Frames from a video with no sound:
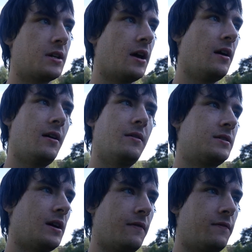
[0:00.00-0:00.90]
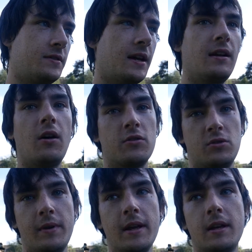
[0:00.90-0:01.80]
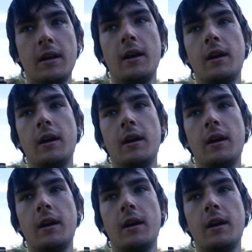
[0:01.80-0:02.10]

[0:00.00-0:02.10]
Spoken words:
I've said last week,